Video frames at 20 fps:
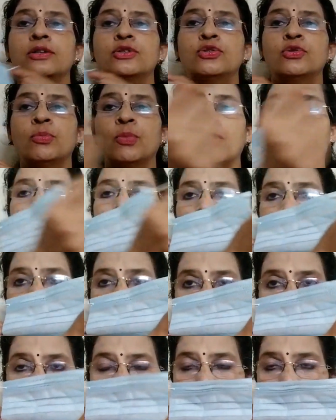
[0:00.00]
Tomorrow,
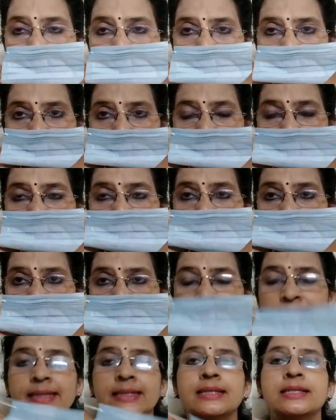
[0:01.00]
if you're going to wear it
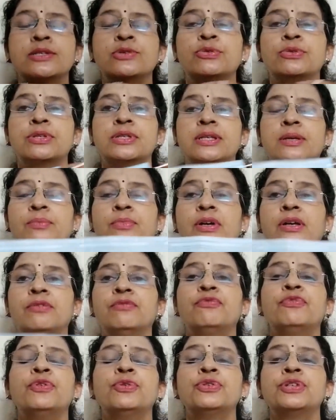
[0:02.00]
like this due to some
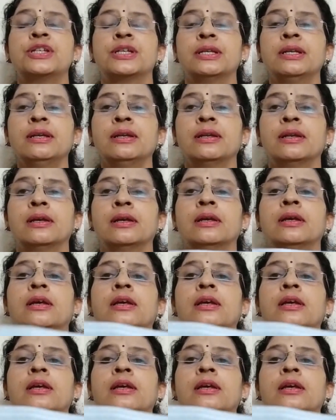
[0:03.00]
confusion,